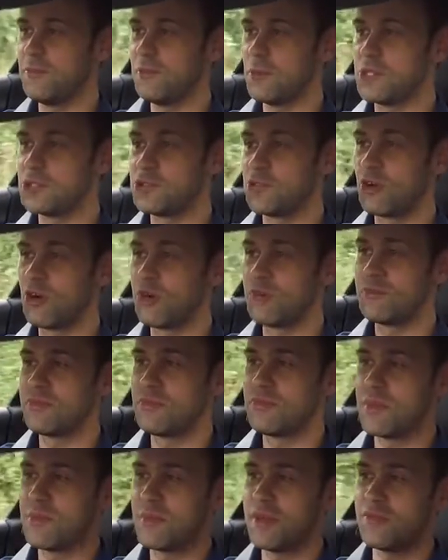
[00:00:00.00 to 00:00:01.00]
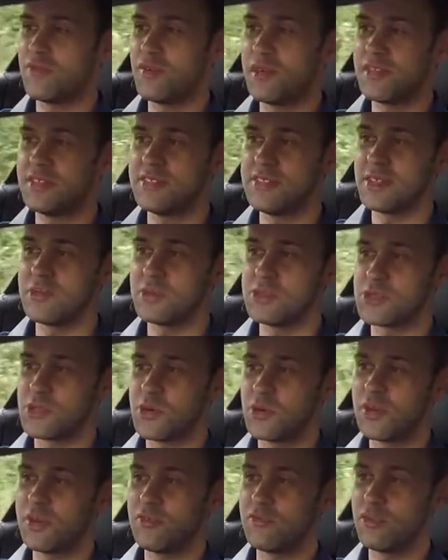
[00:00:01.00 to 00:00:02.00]
which robbed maybe a fairy tale
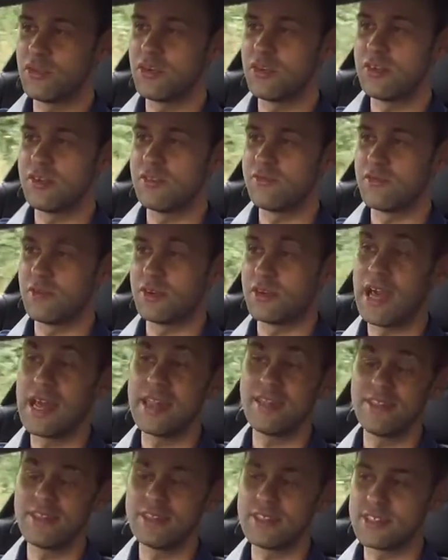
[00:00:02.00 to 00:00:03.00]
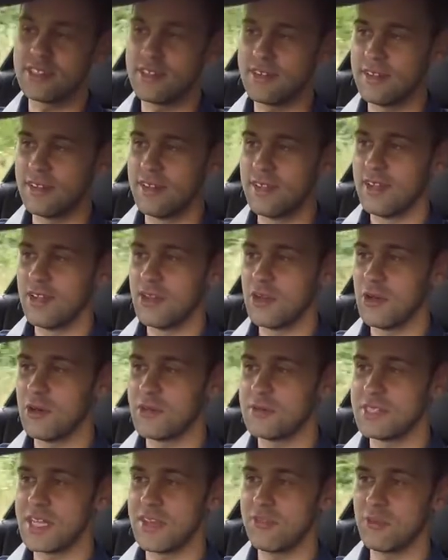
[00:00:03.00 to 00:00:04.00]
story for Anders and
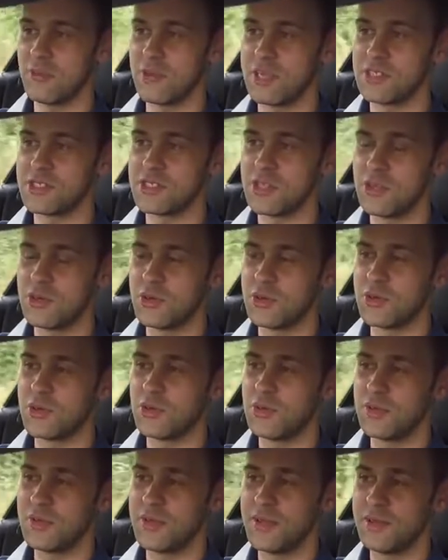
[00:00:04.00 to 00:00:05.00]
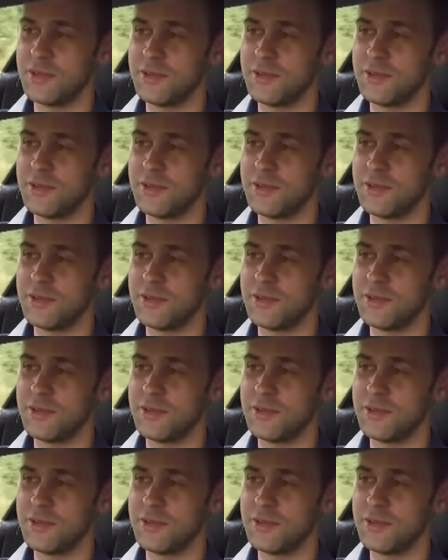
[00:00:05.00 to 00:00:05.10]
obviously everyone at Sunoco.